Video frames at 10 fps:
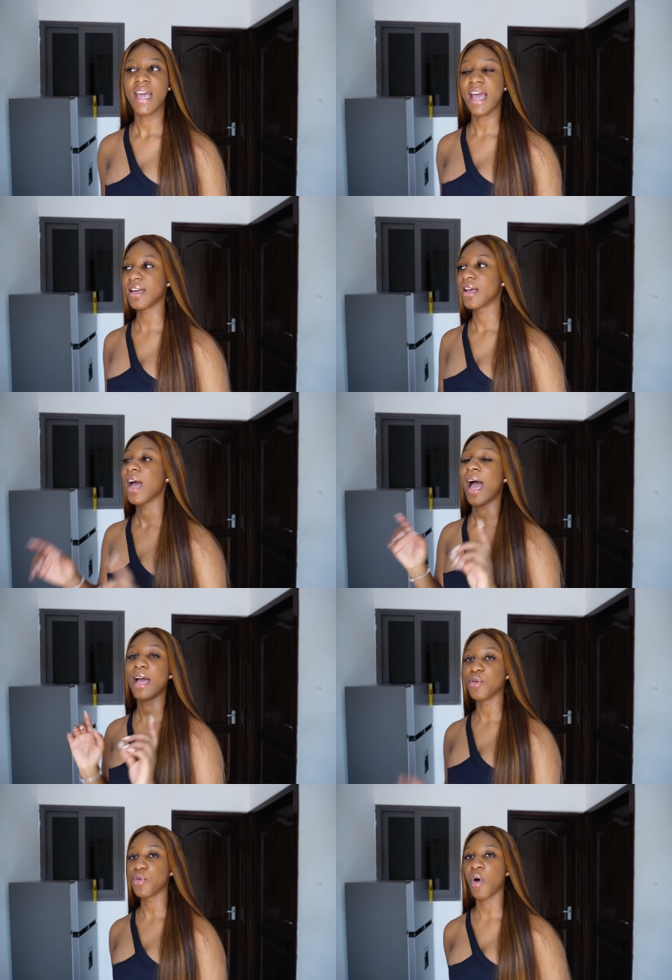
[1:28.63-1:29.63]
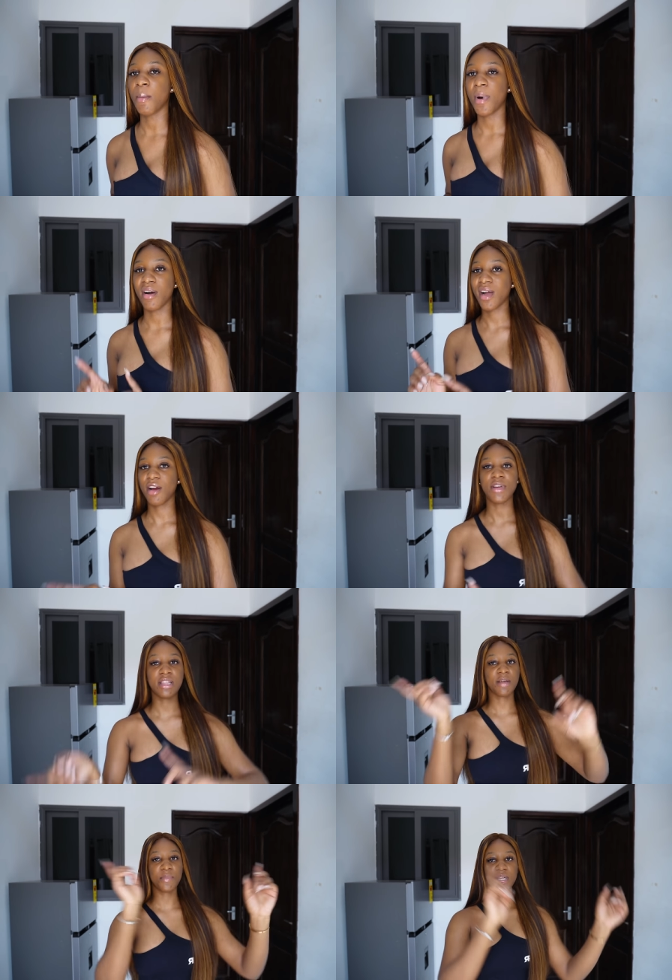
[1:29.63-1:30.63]
and i don't know about
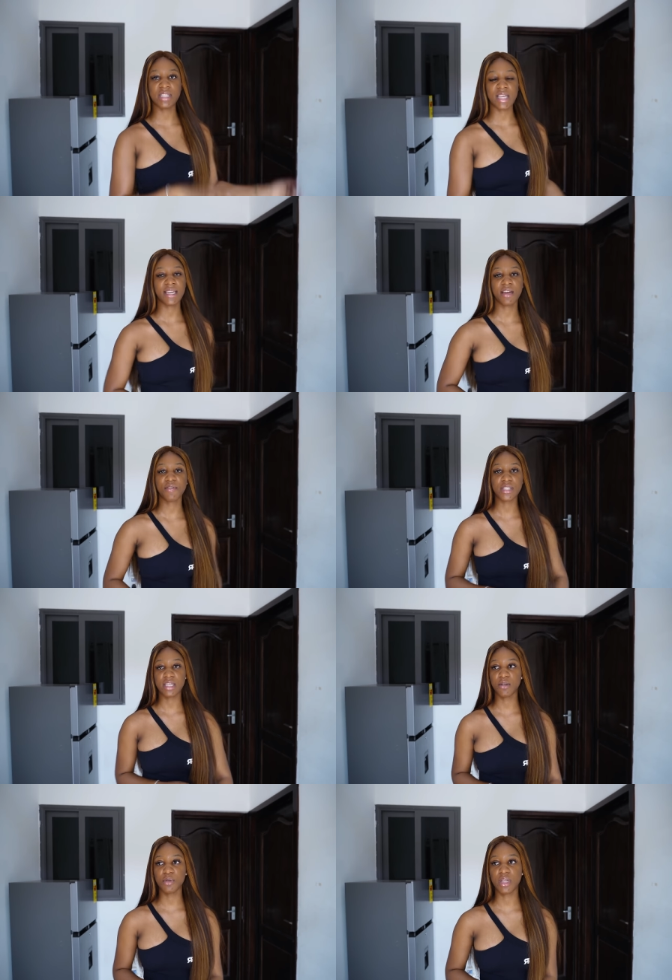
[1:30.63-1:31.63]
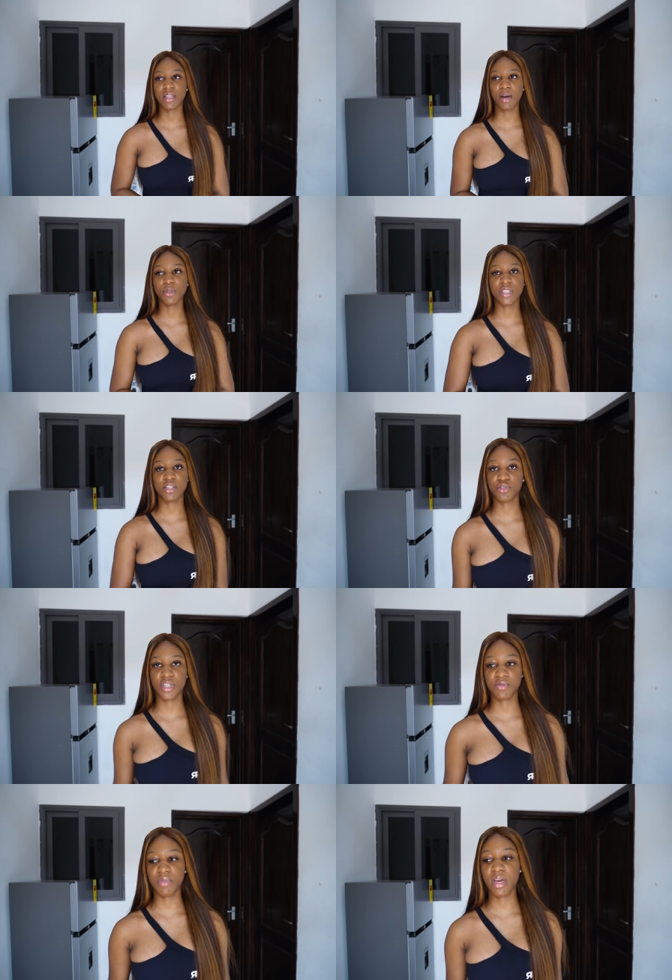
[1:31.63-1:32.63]
carrying them inside every single day that would just
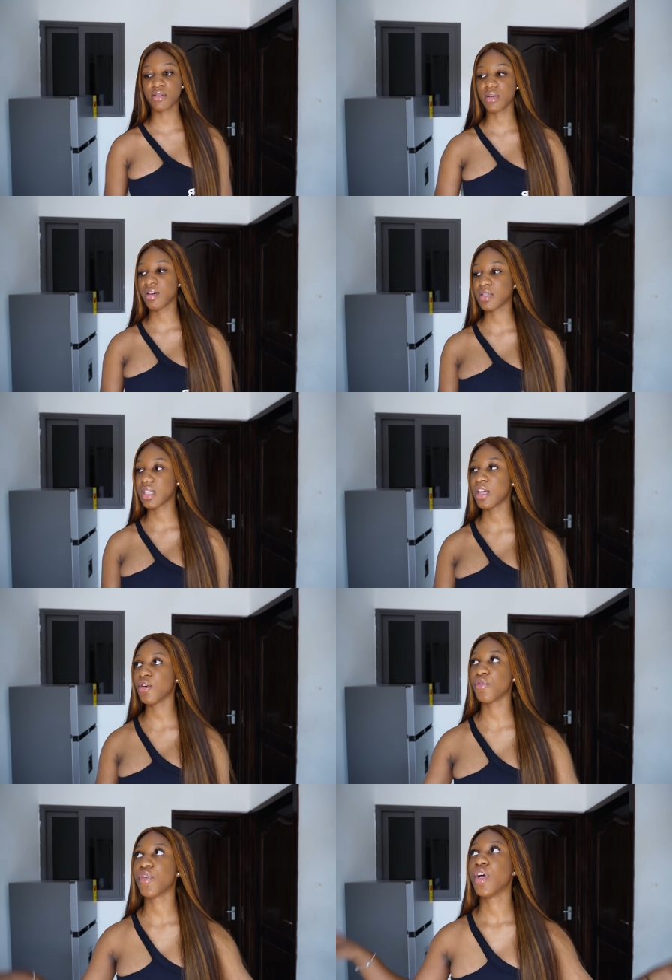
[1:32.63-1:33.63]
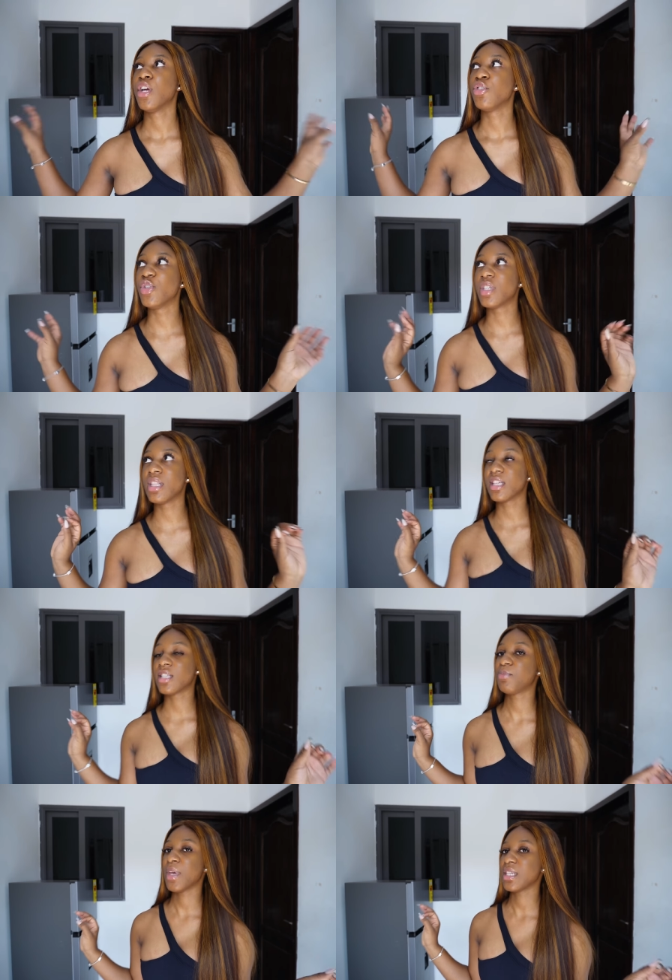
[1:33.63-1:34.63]
stress me out so i was thinking of using
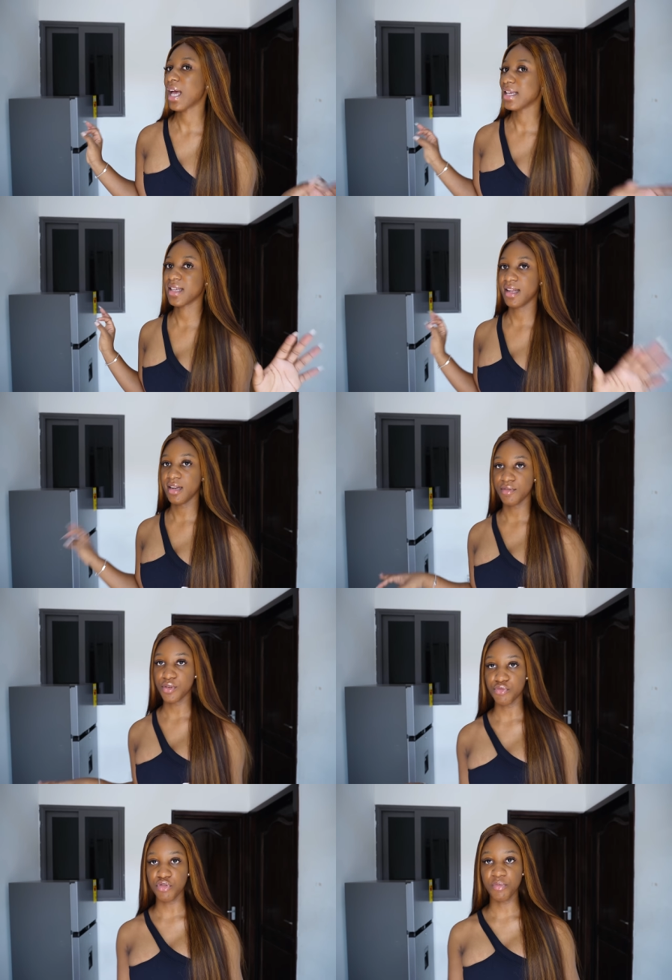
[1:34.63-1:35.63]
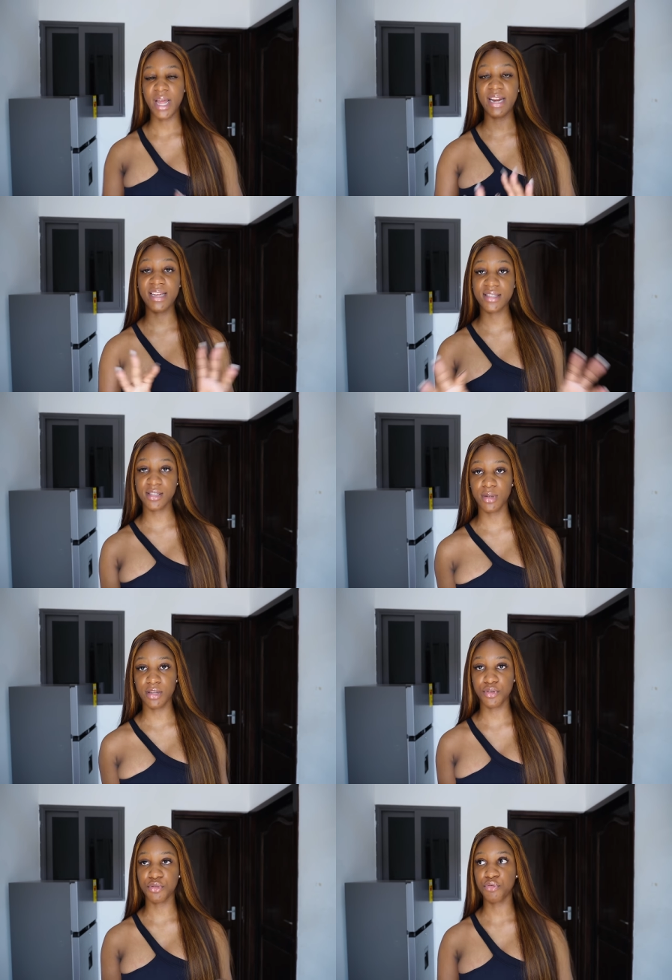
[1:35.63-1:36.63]
this space as a living room a little
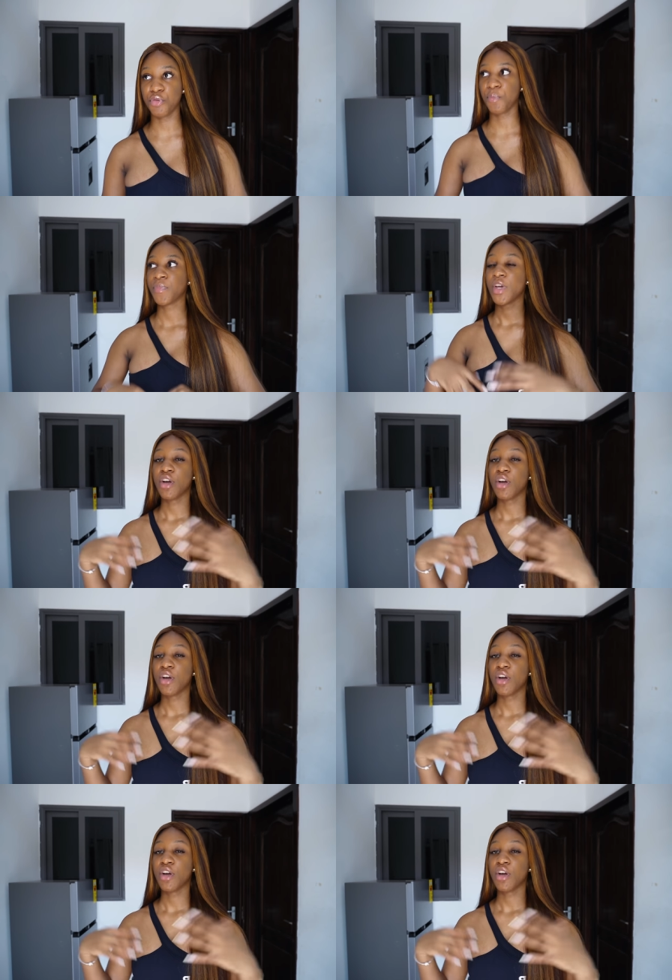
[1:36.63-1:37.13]
living room